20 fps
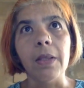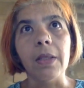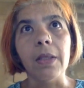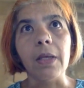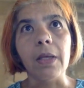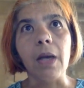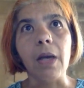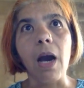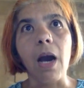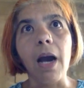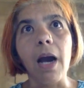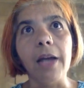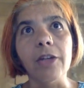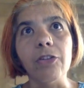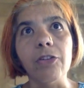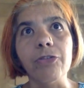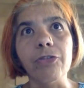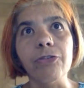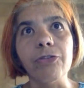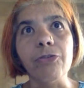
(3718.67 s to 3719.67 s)
the kind
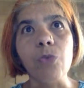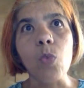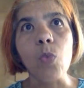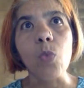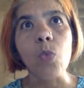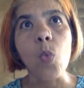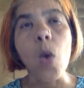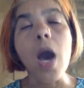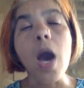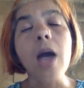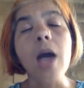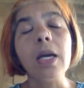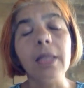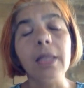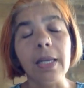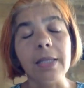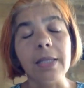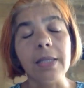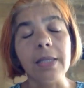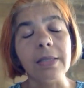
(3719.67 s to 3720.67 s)
of work
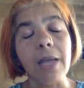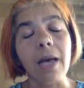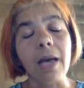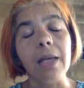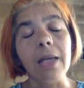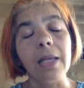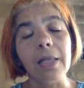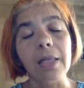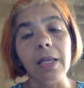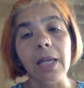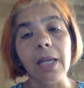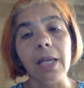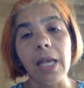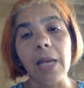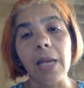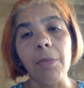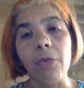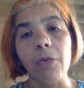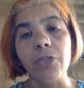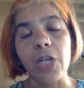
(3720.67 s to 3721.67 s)
that is done in the
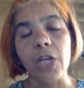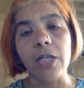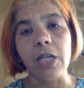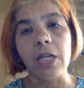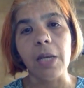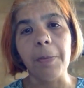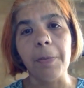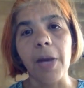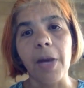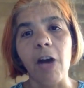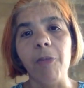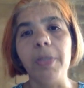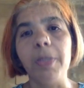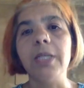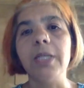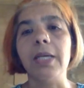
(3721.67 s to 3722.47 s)
name of gender empowerment,